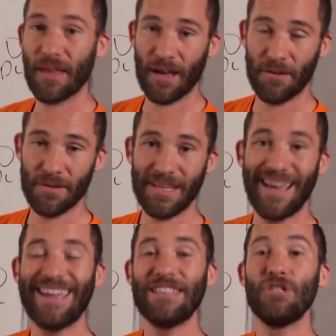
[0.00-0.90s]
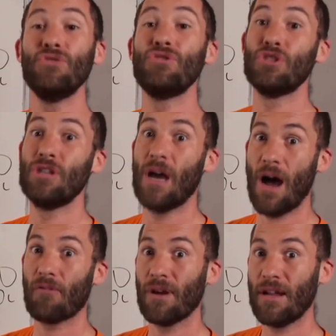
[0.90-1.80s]
thing I will say is you should
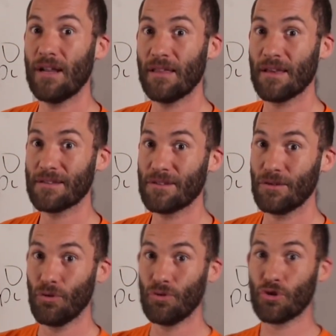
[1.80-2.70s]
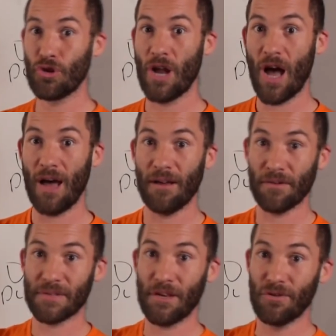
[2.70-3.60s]
not run into this. You should not
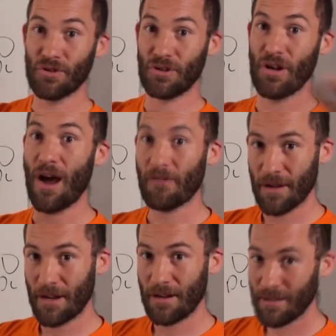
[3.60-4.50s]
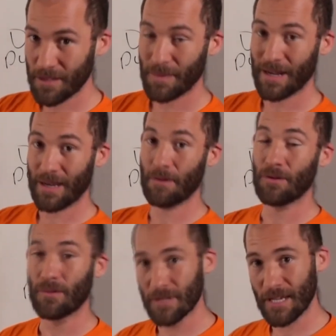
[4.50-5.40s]
run into this, but I am
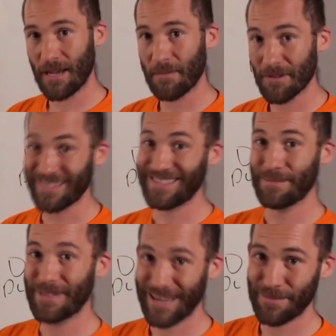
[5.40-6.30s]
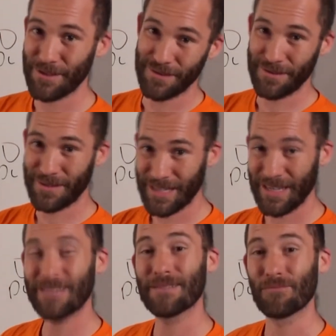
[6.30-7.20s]
an old timer and sometimes you
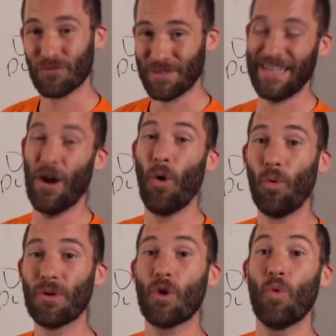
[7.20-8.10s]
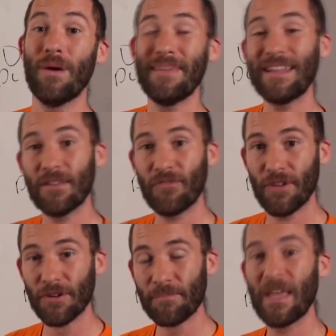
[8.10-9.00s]
see some really old equipment in the
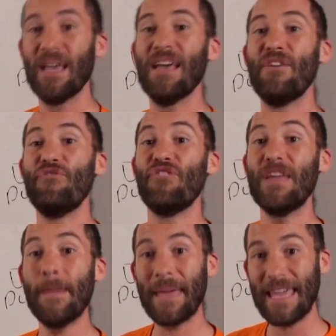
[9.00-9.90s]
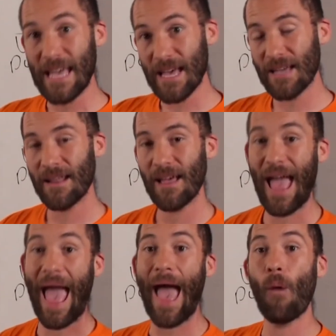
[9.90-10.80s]
field. VPN
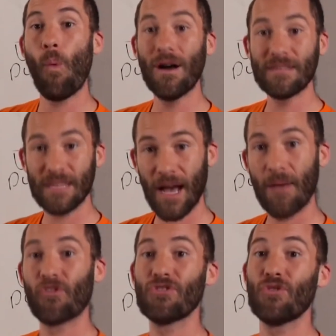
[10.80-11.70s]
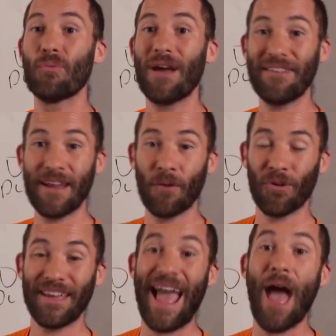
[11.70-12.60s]
at one time, virtual private
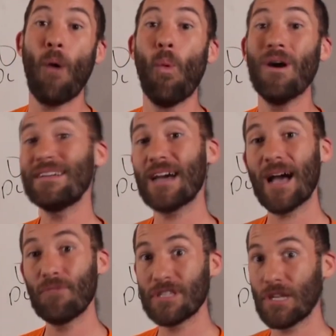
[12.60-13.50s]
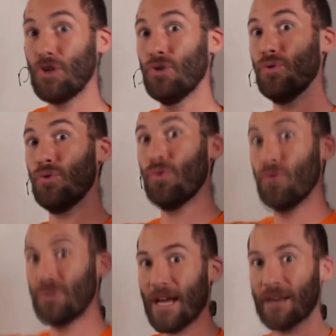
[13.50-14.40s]
networking, at one time was a
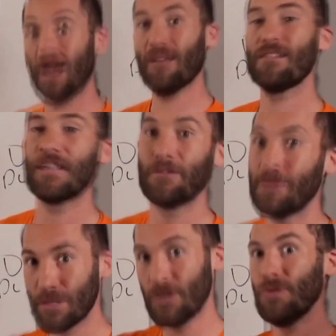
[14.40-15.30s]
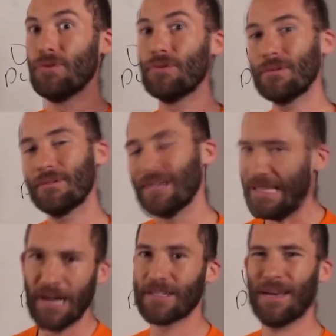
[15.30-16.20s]
new technology. It was new. A
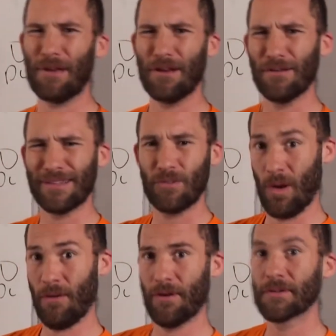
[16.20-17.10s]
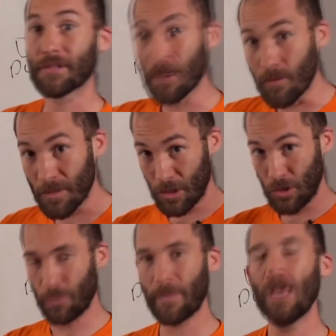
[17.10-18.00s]
long time ago, like 12 years ago, it was
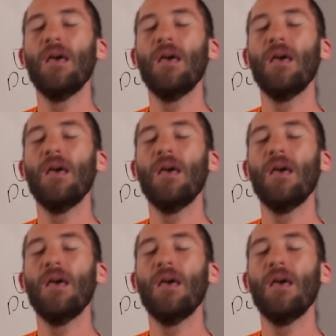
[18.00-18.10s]
new.